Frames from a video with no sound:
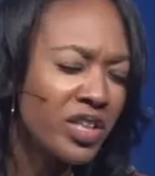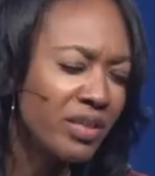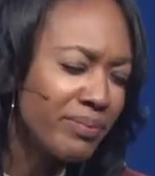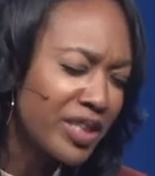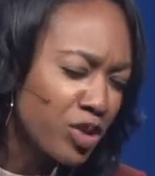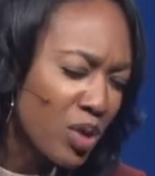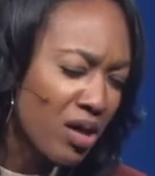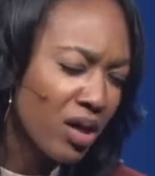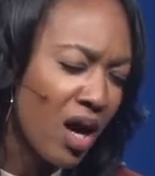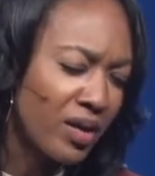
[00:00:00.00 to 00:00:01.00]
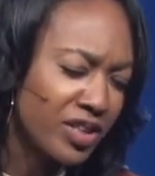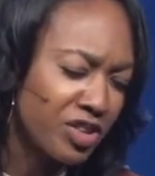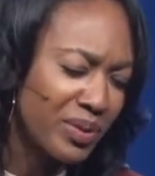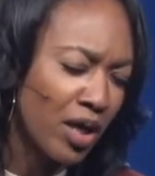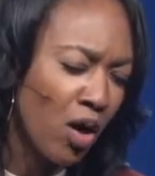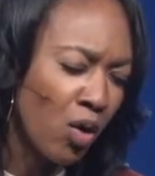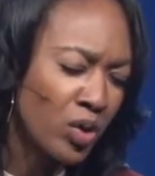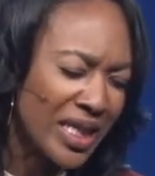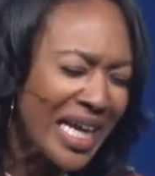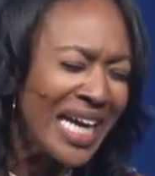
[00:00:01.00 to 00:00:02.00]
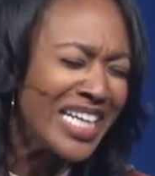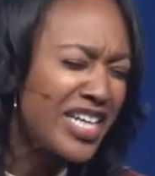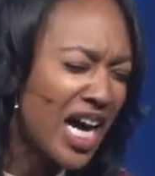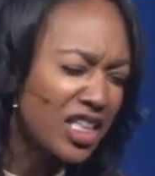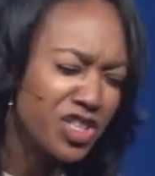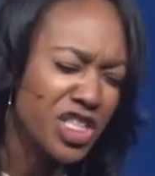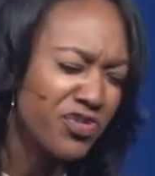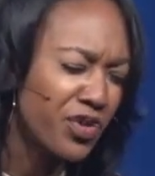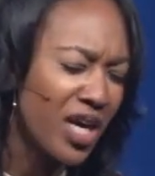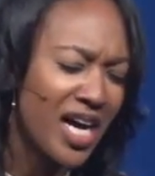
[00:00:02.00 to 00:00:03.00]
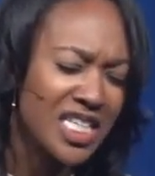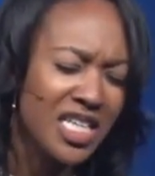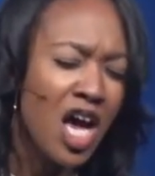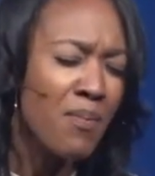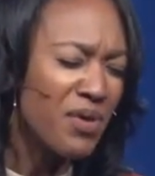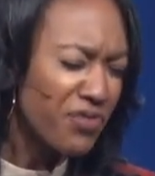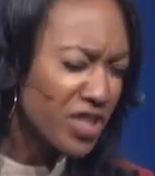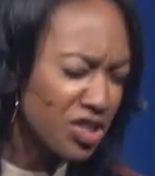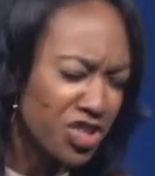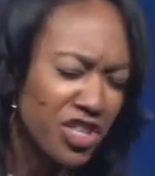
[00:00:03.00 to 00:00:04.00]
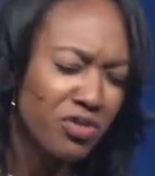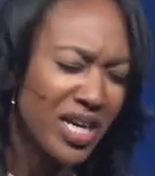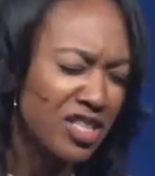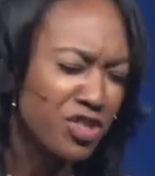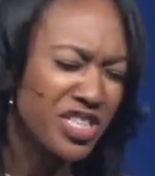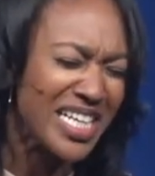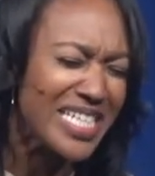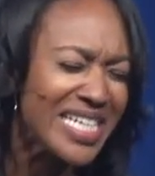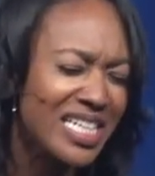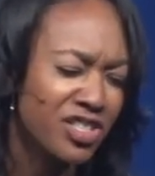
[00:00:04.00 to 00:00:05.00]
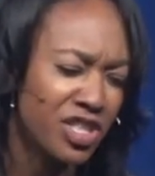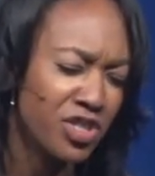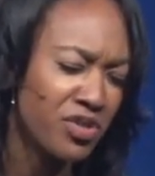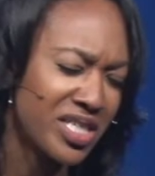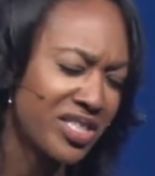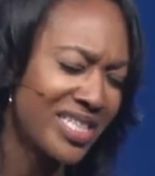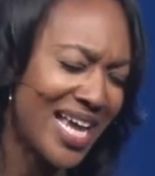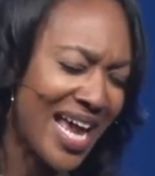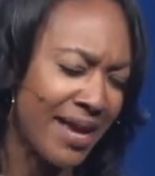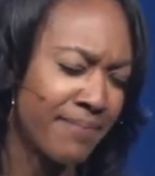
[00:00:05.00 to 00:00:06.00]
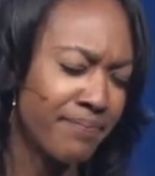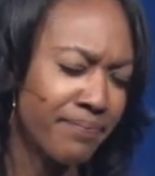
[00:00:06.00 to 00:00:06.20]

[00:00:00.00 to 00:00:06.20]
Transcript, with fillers: commit to our calling to be holy, not just for us, but for the generations that need us to do this today.